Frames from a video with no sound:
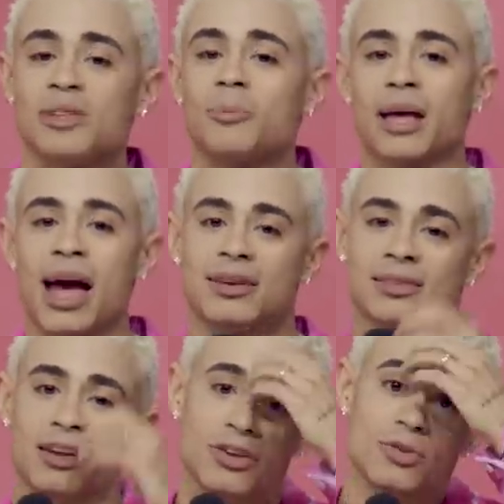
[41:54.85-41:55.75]
I'm simply
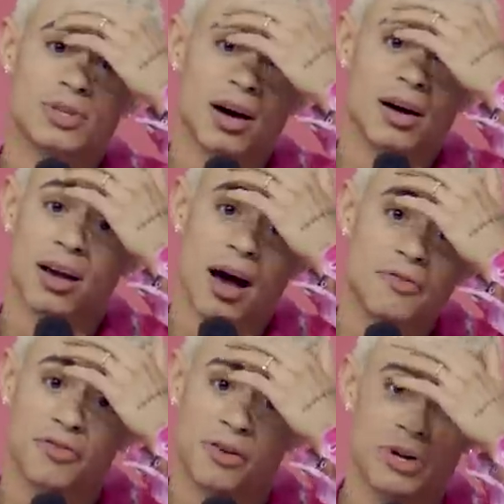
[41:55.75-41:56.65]
asking you to
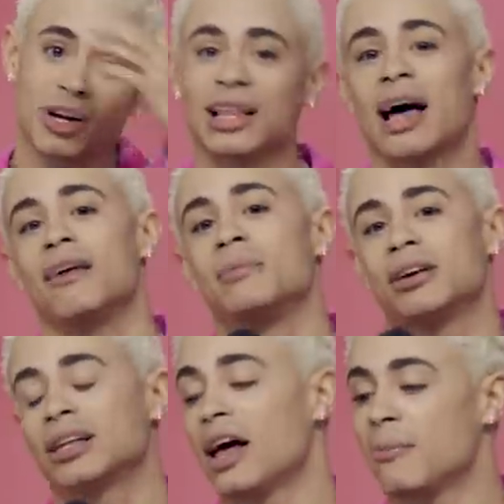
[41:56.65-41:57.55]
uncuff from your
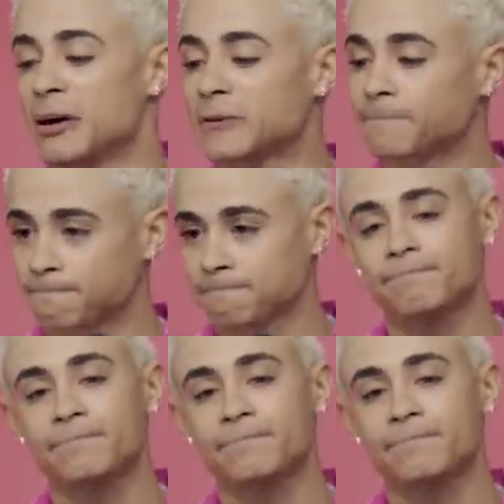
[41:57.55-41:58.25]
climbing